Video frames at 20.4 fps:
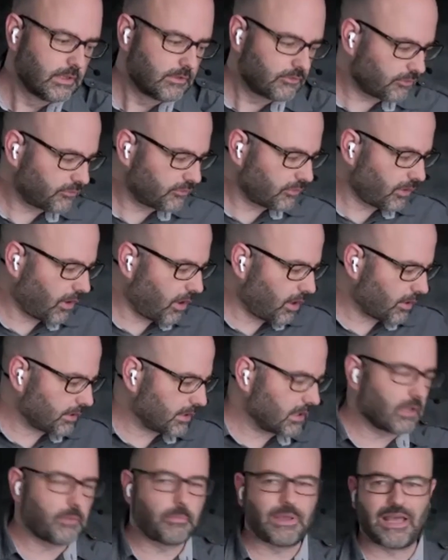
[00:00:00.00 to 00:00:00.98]
just
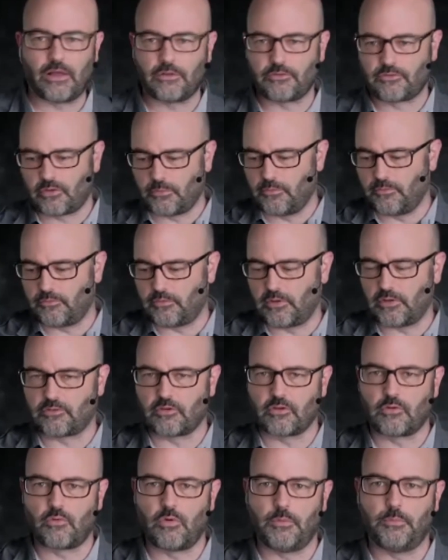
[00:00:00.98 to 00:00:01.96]
talking about some of
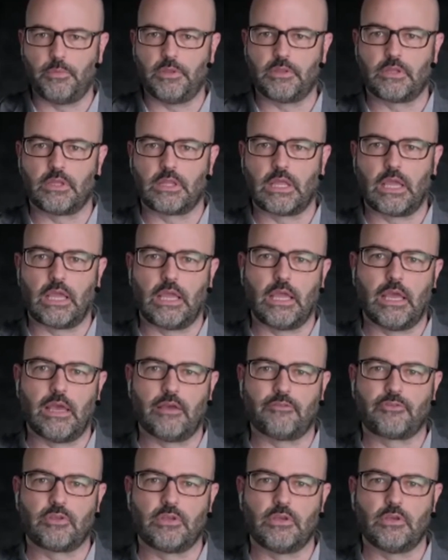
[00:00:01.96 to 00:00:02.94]
this equipment that I
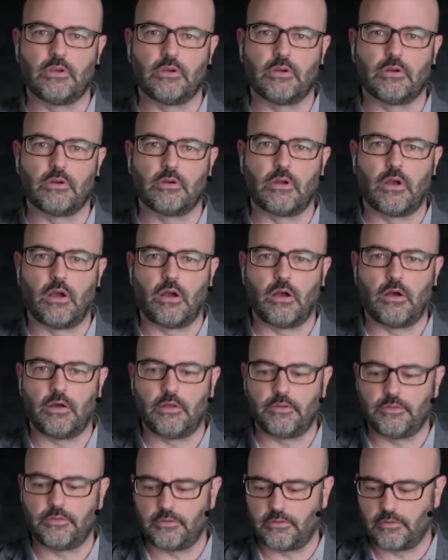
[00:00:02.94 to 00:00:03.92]
have here
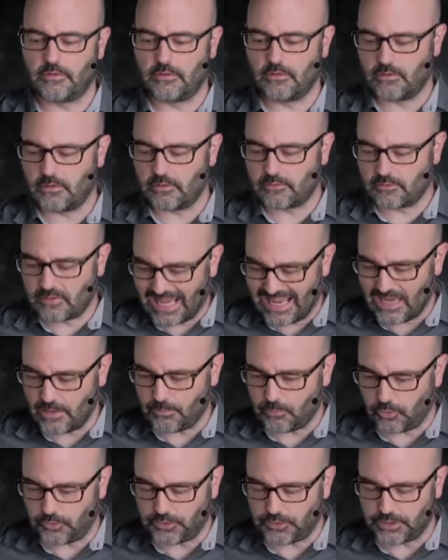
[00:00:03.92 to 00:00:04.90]
on the
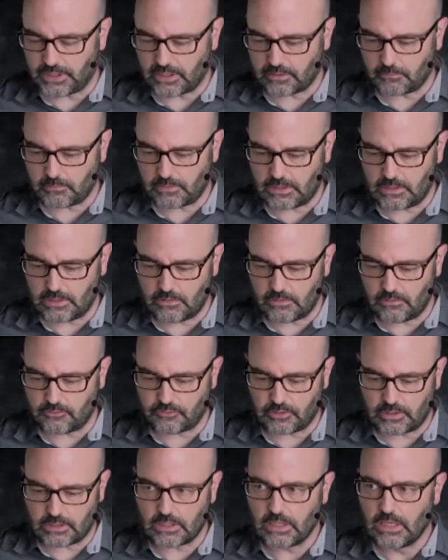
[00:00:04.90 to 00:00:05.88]
table that I'm going to be
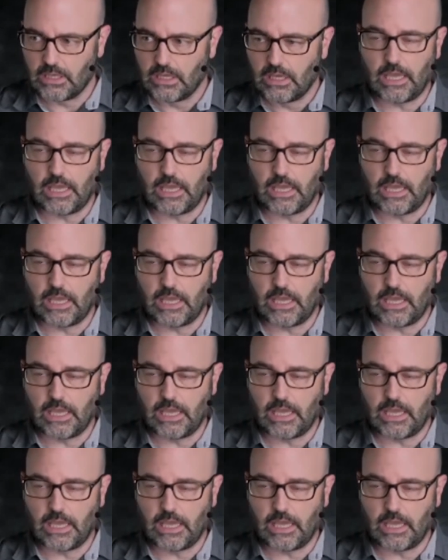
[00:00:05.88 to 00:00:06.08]
using.